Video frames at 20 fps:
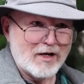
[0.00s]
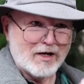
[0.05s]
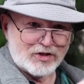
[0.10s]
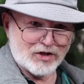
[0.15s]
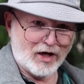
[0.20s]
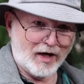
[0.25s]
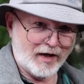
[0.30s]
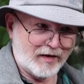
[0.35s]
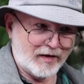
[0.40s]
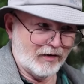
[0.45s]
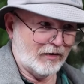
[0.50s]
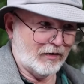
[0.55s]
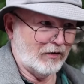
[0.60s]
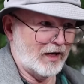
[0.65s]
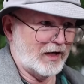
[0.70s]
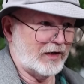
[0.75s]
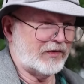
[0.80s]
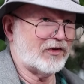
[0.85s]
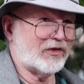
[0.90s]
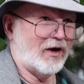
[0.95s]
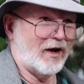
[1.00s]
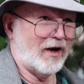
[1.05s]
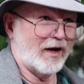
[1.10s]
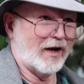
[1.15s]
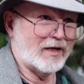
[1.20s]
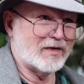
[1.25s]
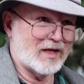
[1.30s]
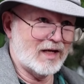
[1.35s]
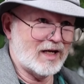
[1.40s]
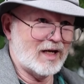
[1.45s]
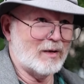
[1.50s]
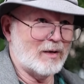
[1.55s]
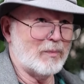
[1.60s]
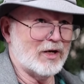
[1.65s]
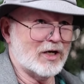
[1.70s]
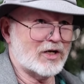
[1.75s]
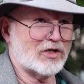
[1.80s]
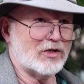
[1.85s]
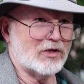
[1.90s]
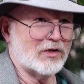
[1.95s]
shining their lights on it and taking
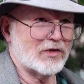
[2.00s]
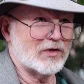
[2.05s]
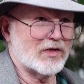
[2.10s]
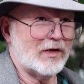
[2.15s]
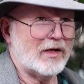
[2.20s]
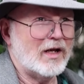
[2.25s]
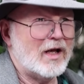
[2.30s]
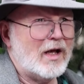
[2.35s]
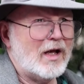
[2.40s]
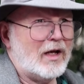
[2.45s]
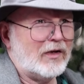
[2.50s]
pictures and